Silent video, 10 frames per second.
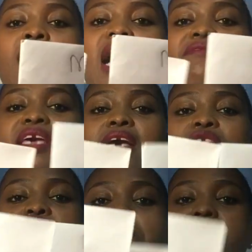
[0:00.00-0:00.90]
having
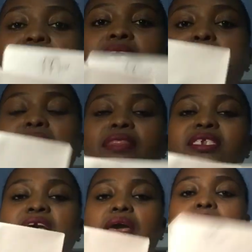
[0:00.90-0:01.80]
extra money by the
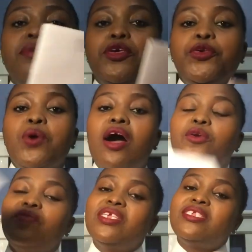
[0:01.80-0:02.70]
time you are
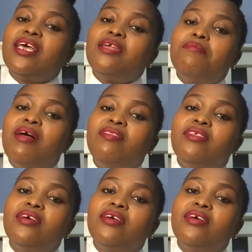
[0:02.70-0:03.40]
on the second month,